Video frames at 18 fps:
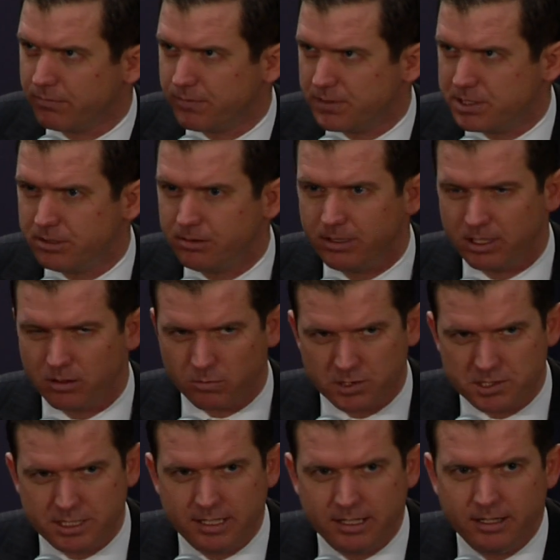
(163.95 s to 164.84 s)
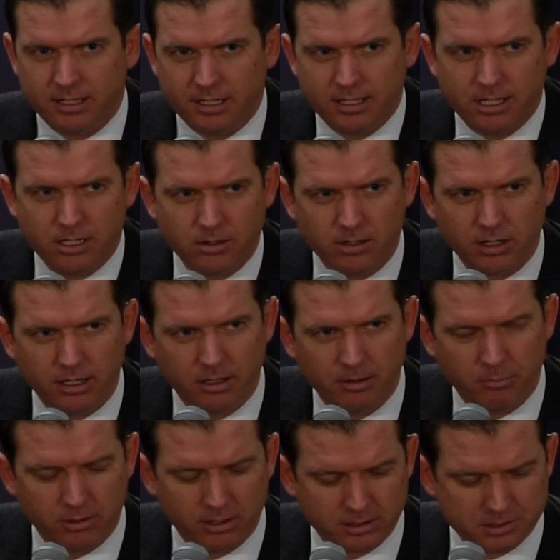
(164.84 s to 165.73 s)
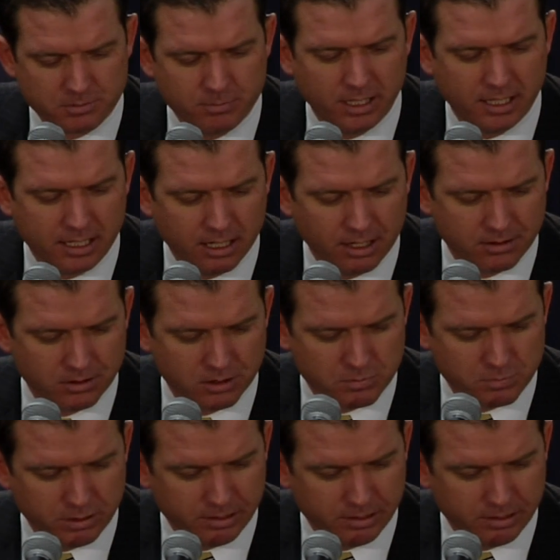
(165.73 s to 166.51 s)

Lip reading: The facility that we're sitting in here amongst many others,